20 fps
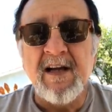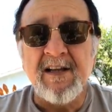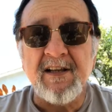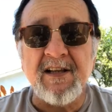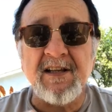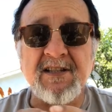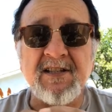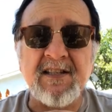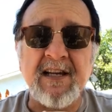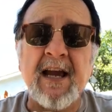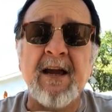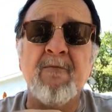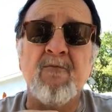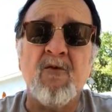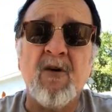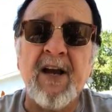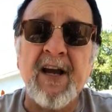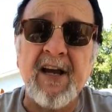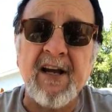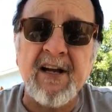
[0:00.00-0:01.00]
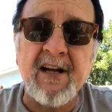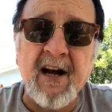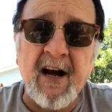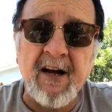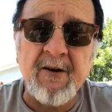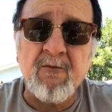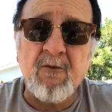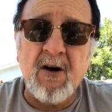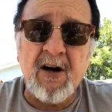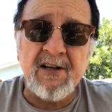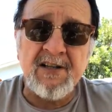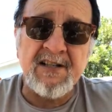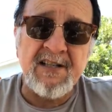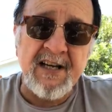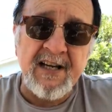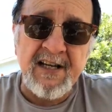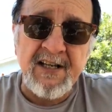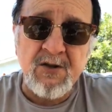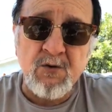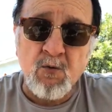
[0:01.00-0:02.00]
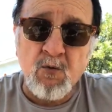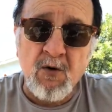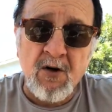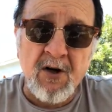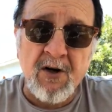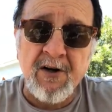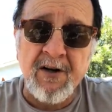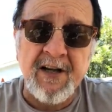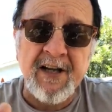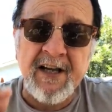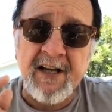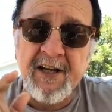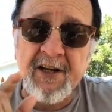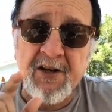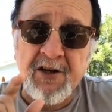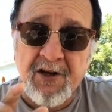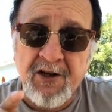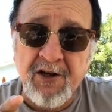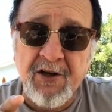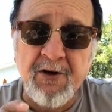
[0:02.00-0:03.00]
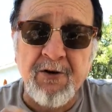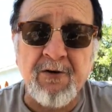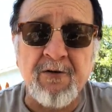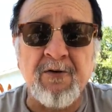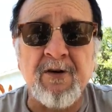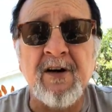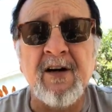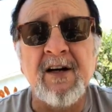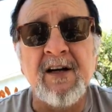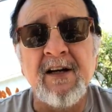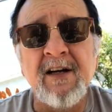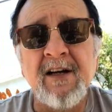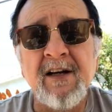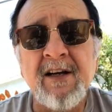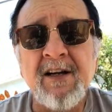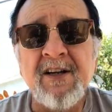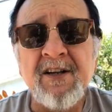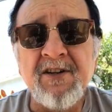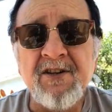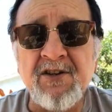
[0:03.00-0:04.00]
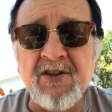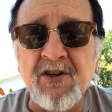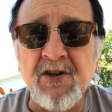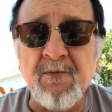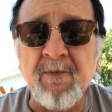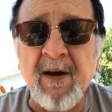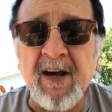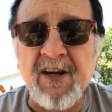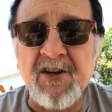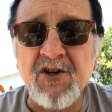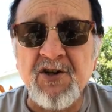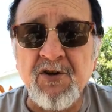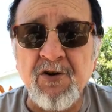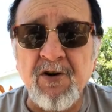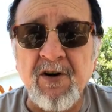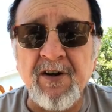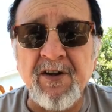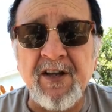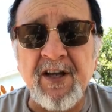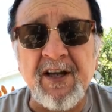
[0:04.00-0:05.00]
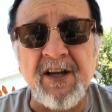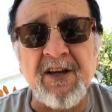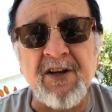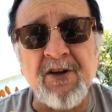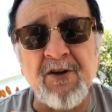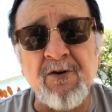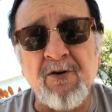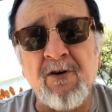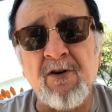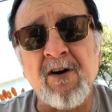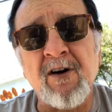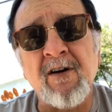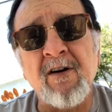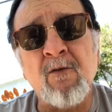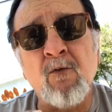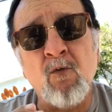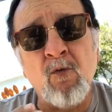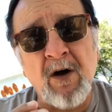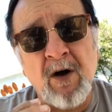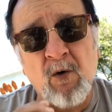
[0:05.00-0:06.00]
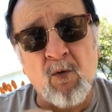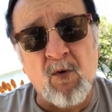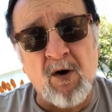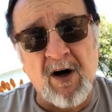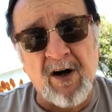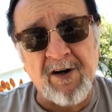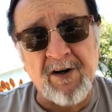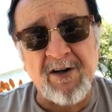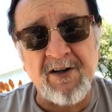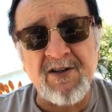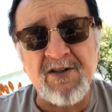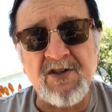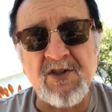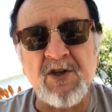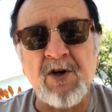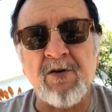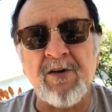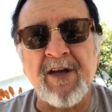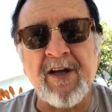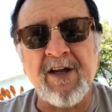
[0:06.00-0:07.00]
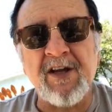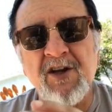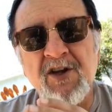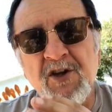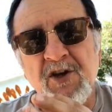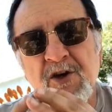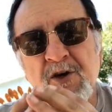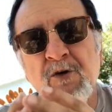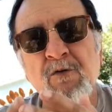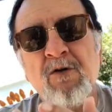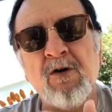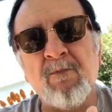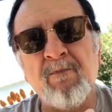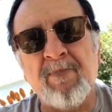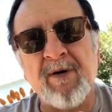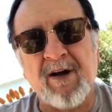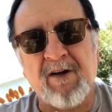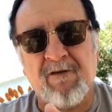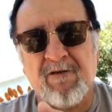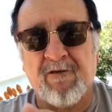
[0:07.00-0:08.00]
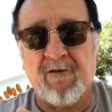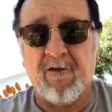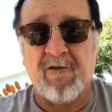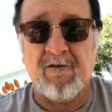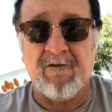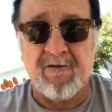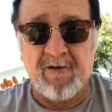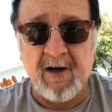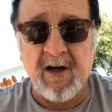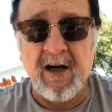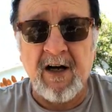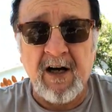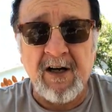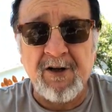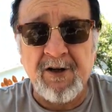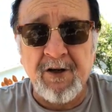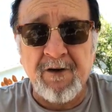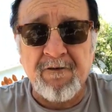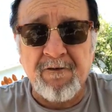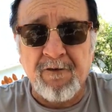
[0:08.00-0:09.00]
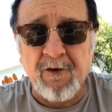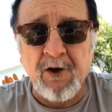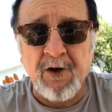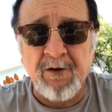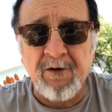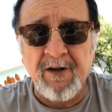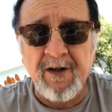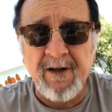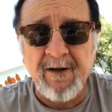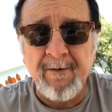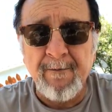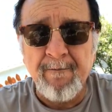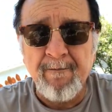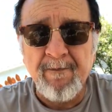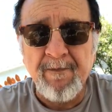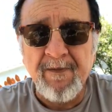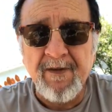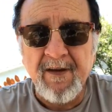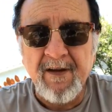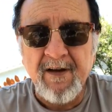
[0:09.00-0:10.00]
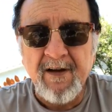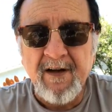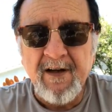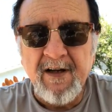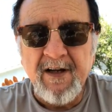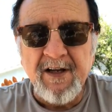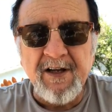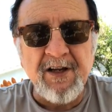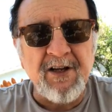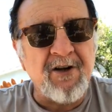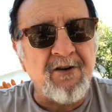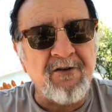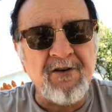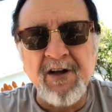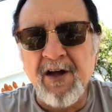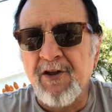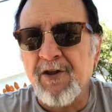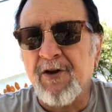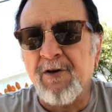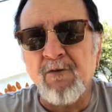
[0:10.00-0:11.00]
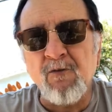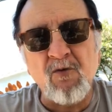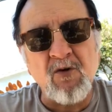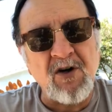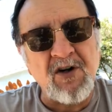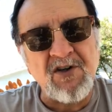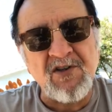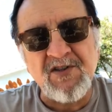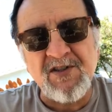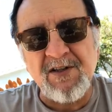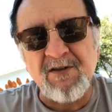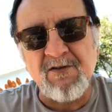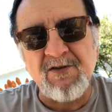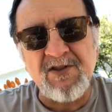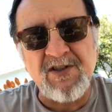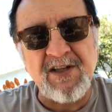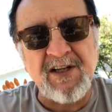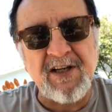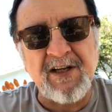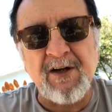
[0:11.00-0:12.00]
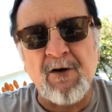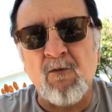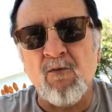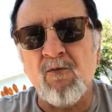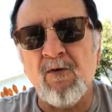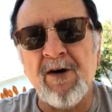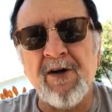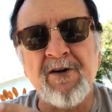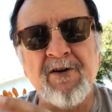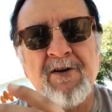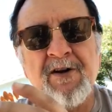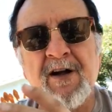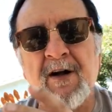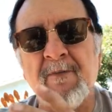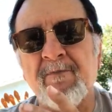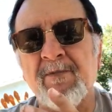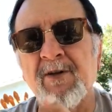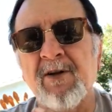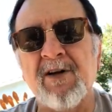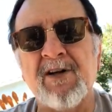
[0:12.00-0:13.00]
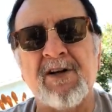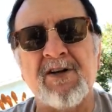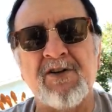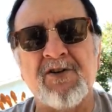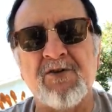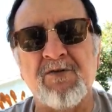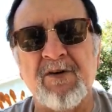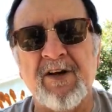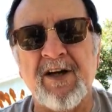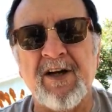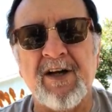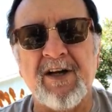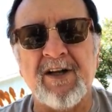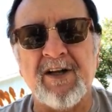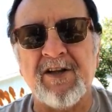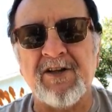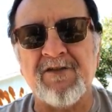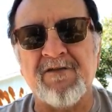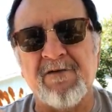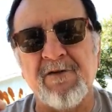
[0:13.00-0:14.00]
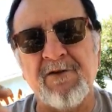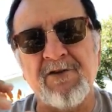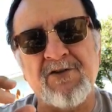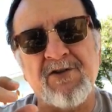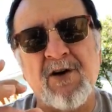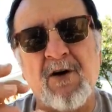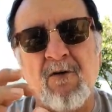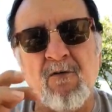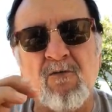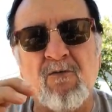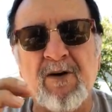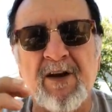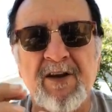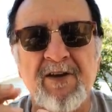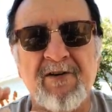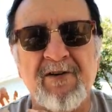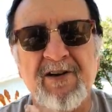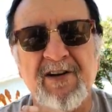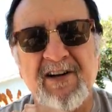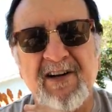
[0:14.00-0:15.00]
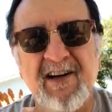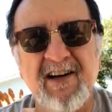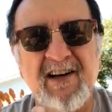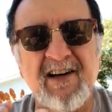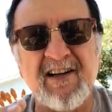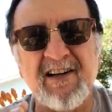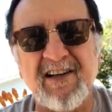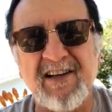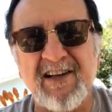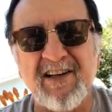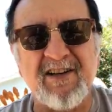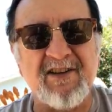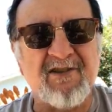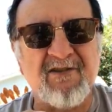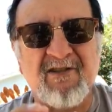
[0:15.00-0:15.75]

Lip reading: The same way, God wants his word in you to make sure that you're well watered so that you will bear good fruit. You know, nothing worse than seeing a withered up looking tree and its fruit's all withered and ugly and